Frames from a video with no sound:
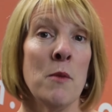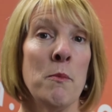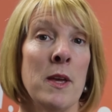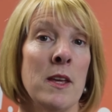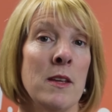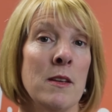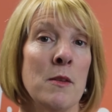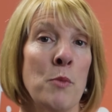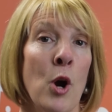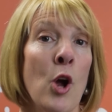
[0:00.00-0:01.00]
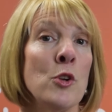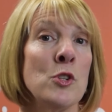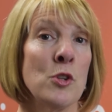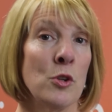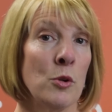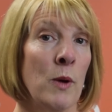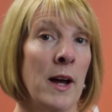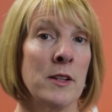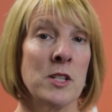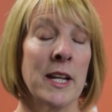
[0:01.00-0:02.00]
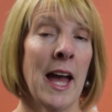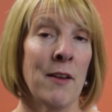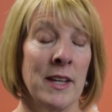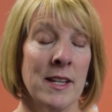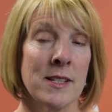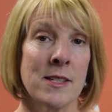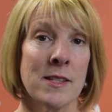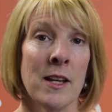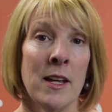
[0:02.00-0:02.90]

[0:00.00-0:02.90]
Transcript: be prone to caveats.